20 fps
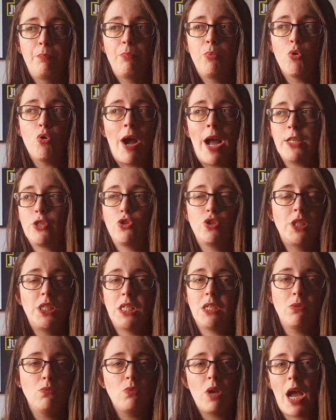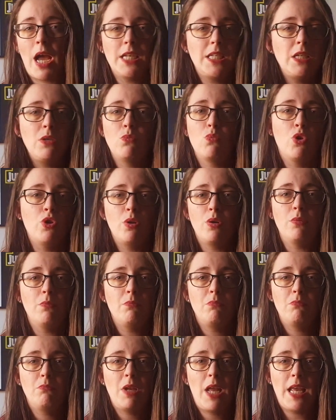But I didn't want
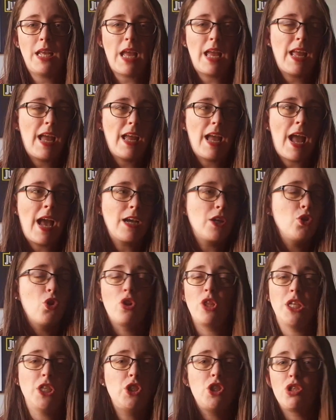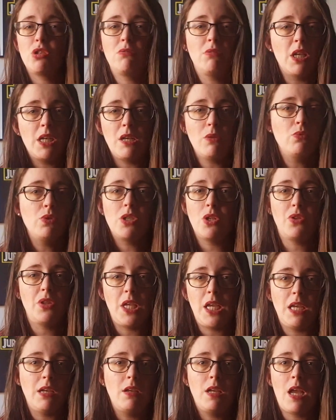to acknowledge that it was a
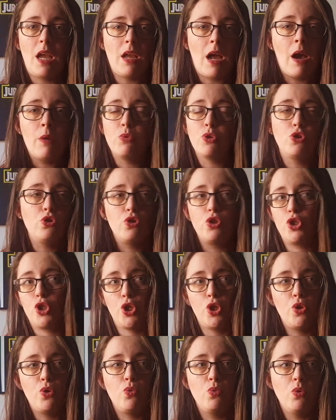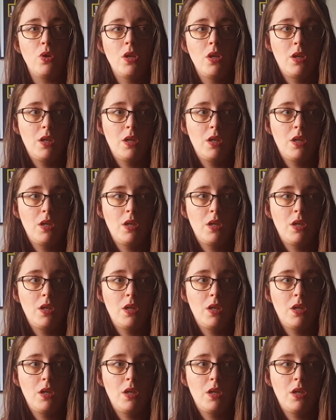thing. I was just too